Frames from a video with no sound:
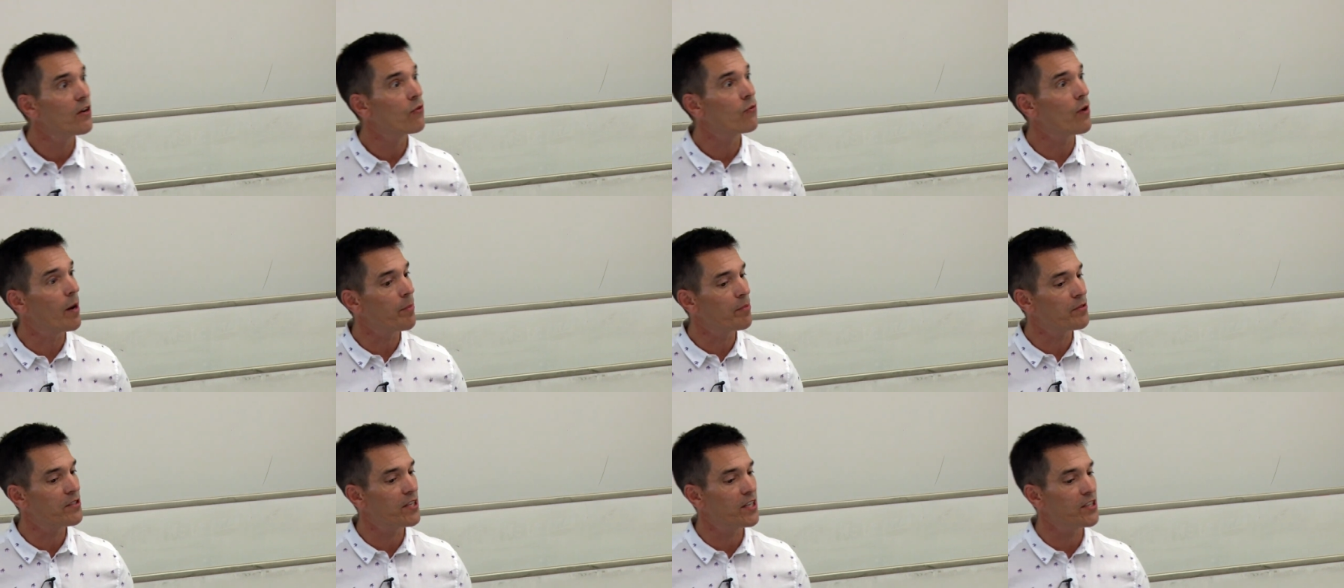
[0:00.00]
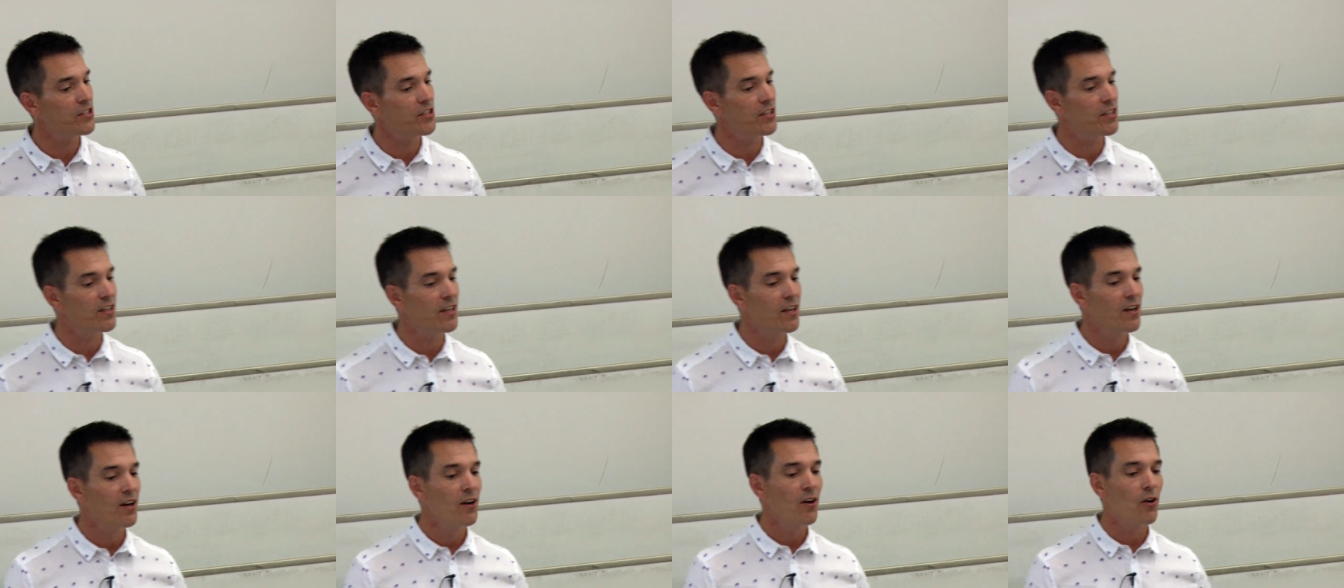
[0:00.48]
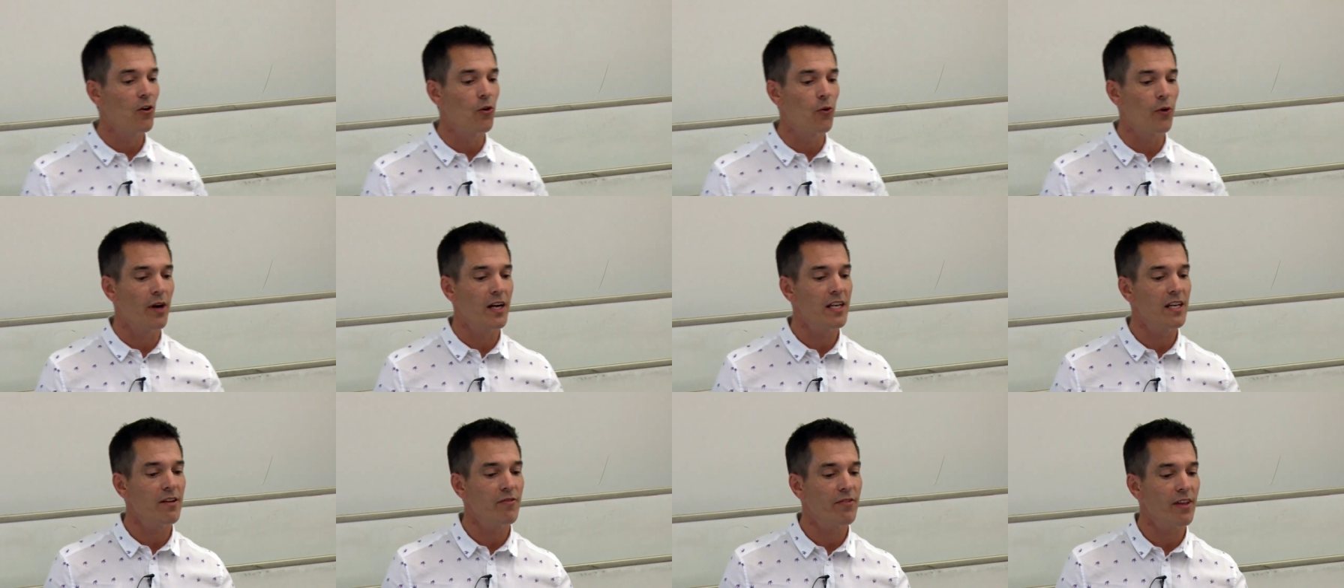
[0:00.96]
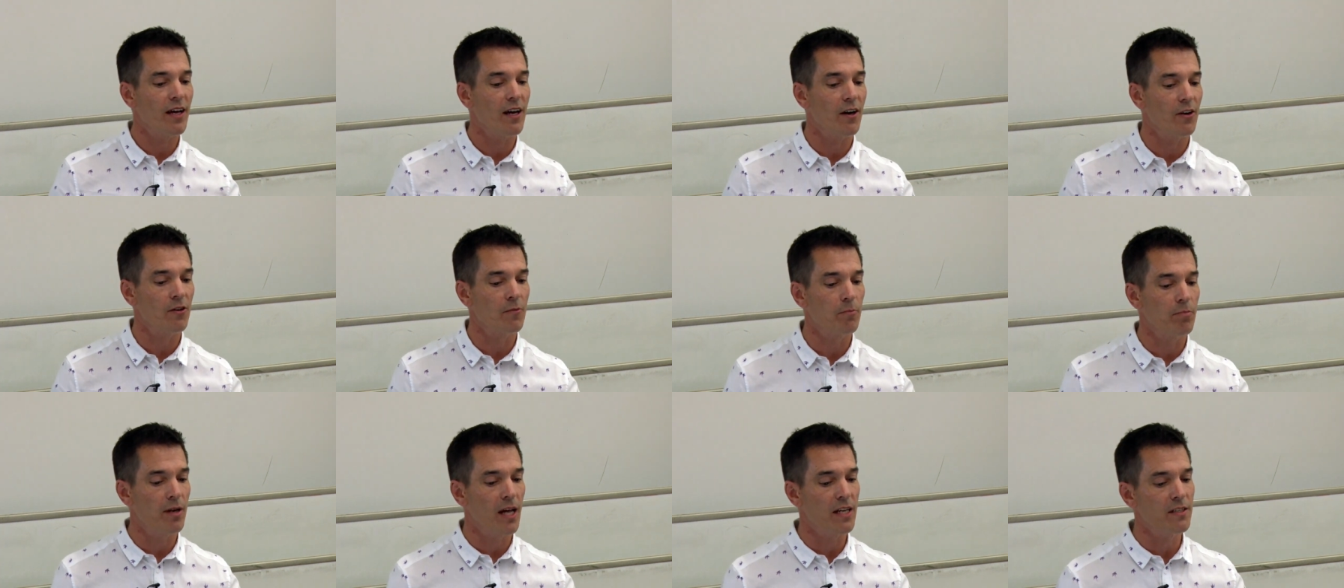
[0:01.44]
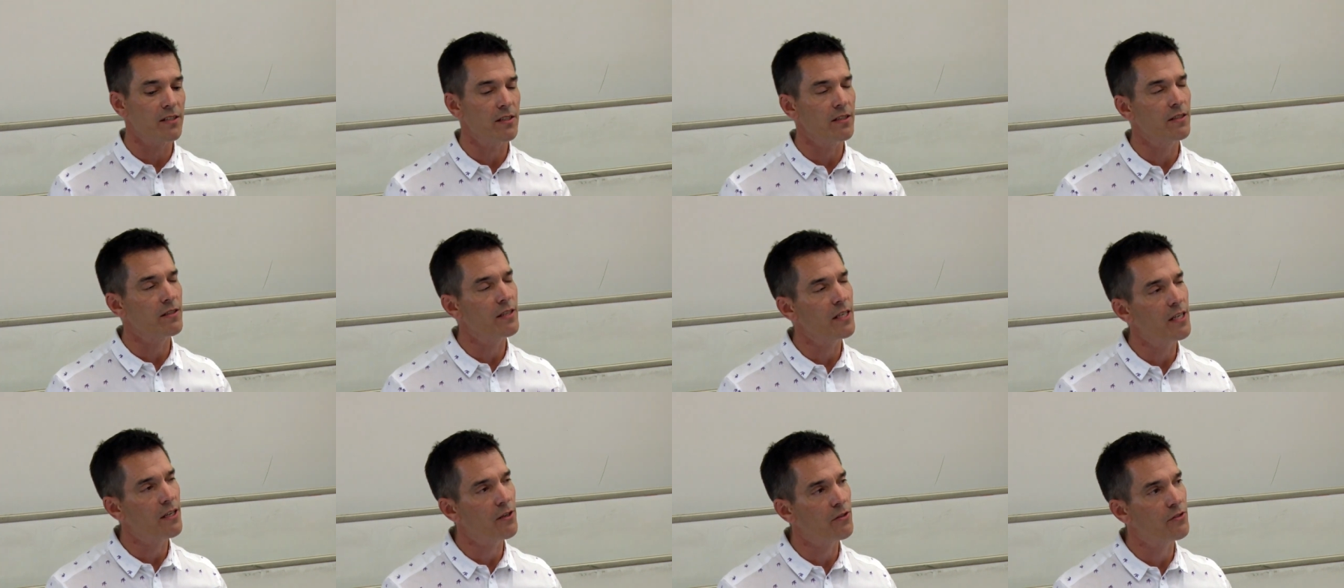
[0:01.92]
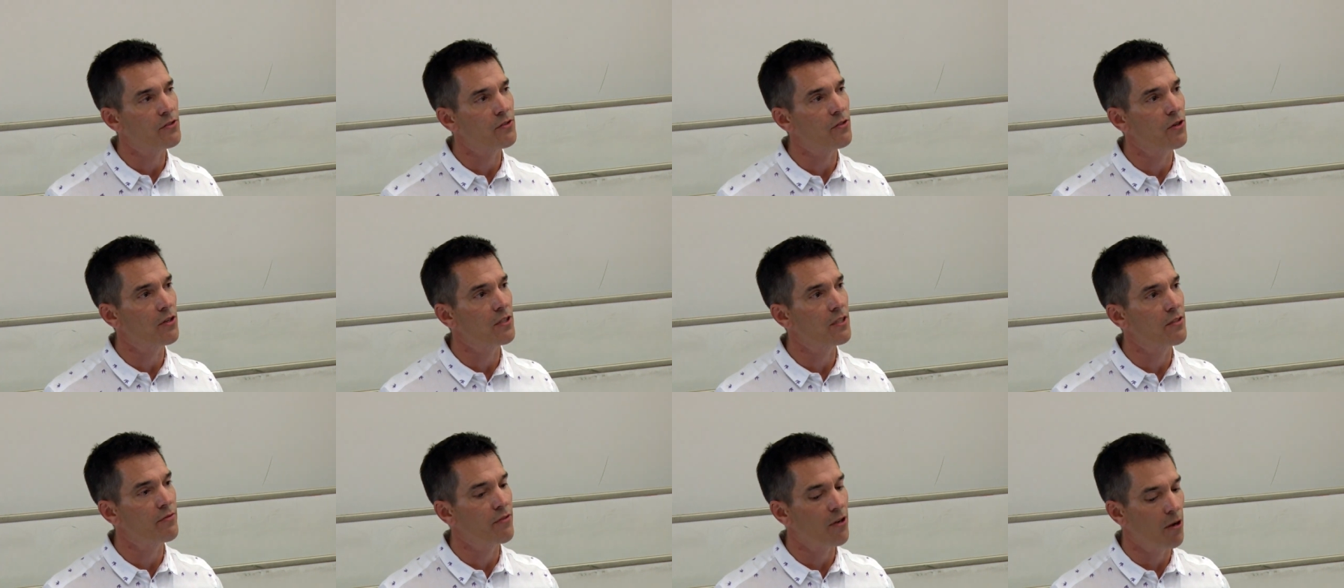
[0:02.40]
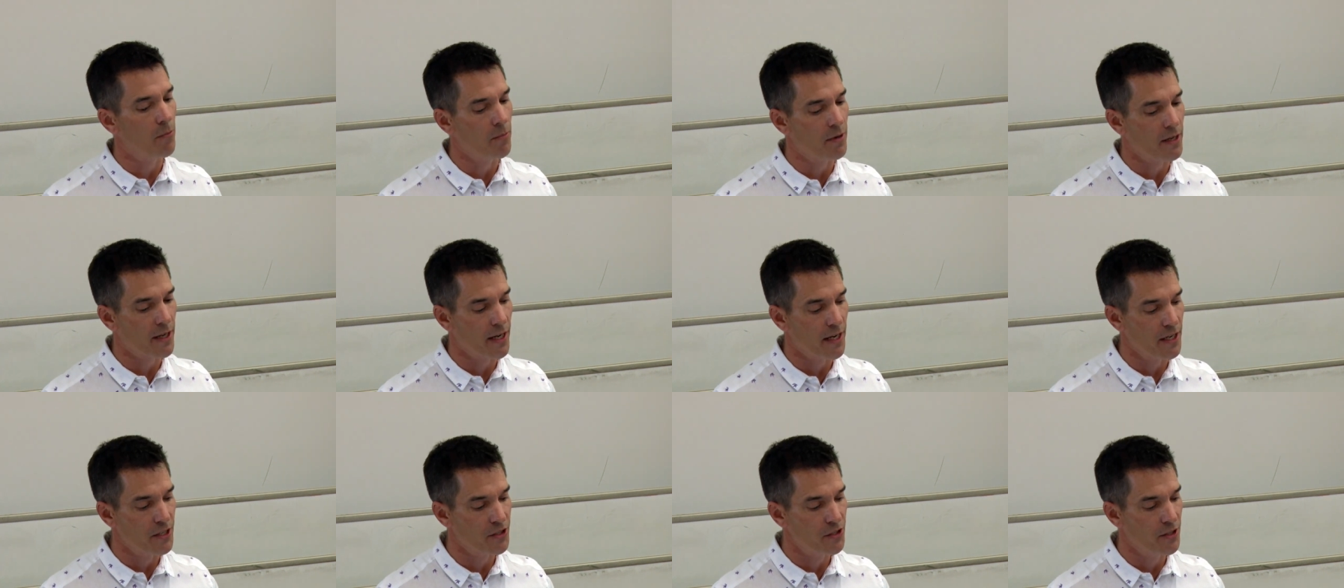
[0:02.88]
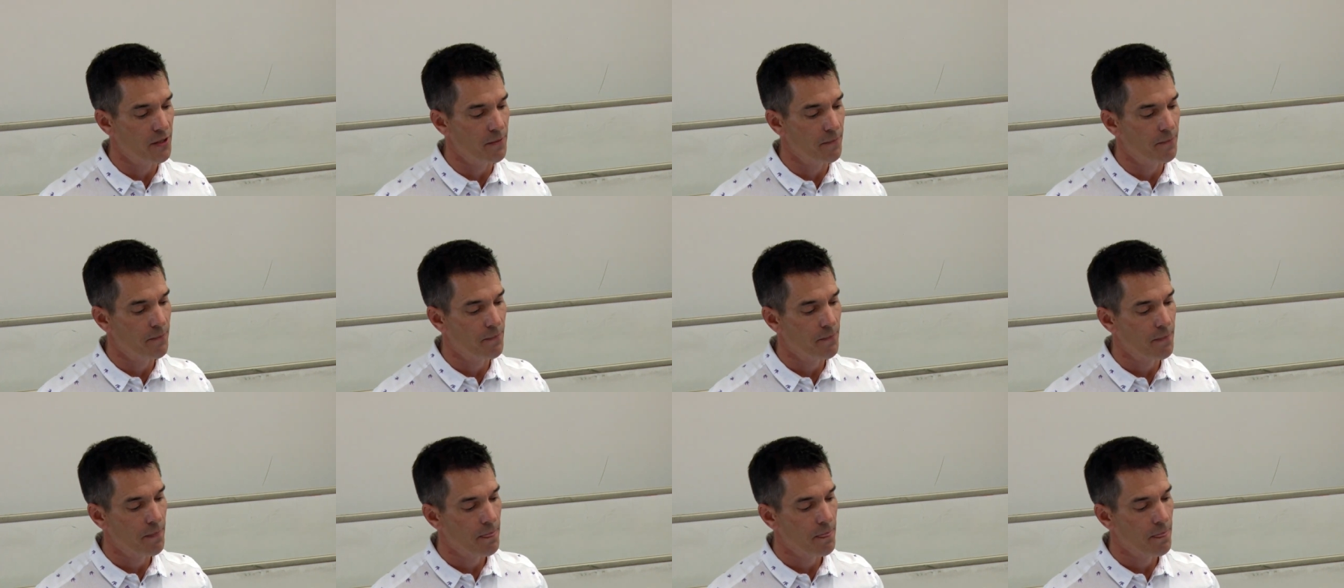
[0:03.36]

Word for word: repetition, or any of that unpleasant deconstructive complication.